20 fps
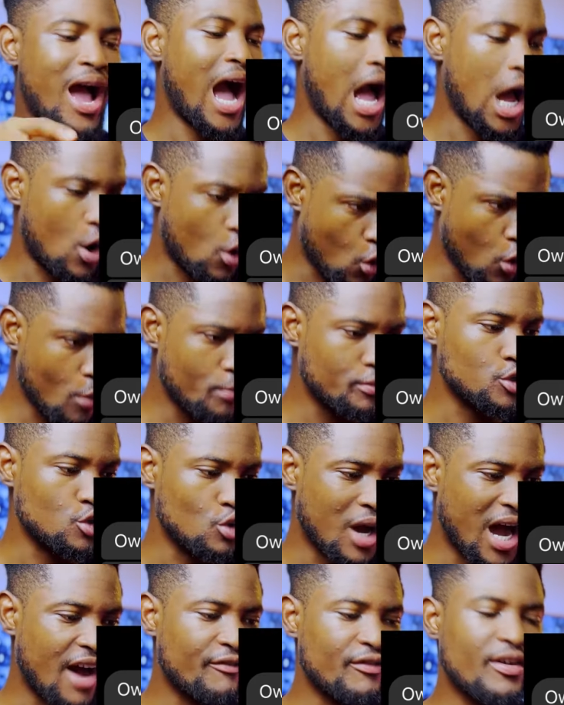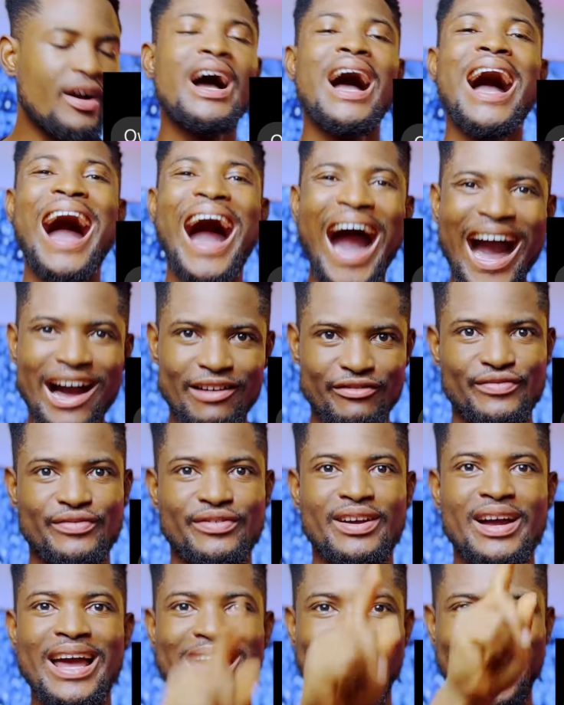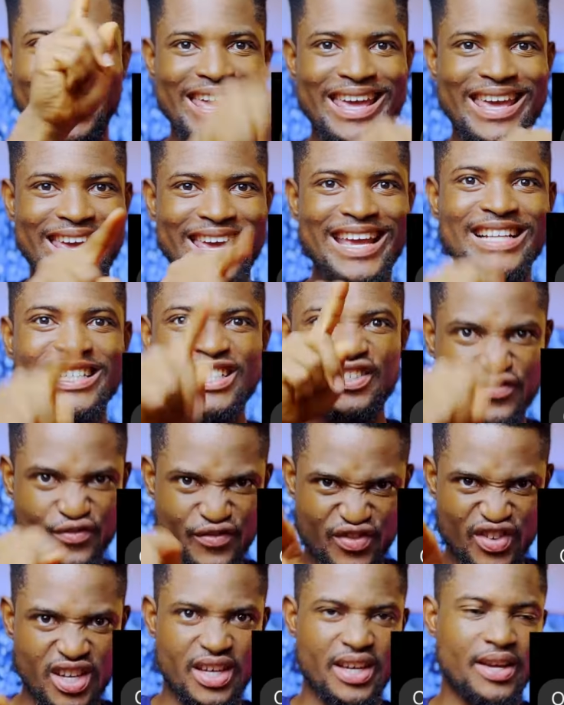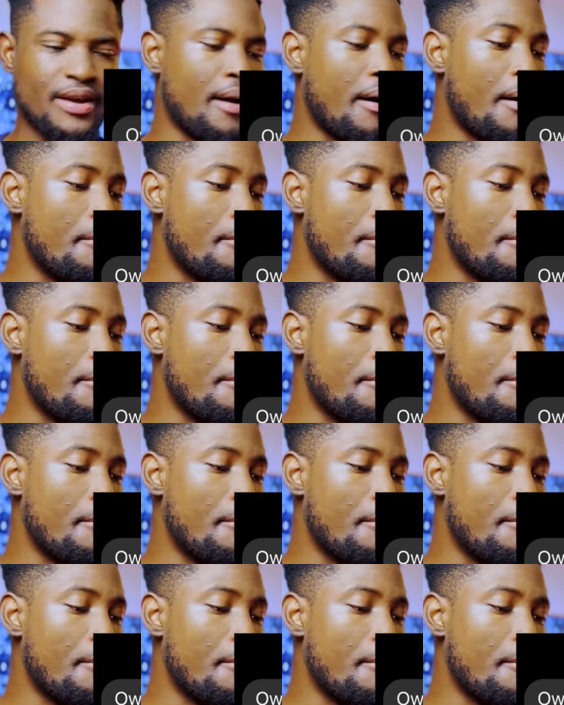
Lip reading: I hope you have H-V.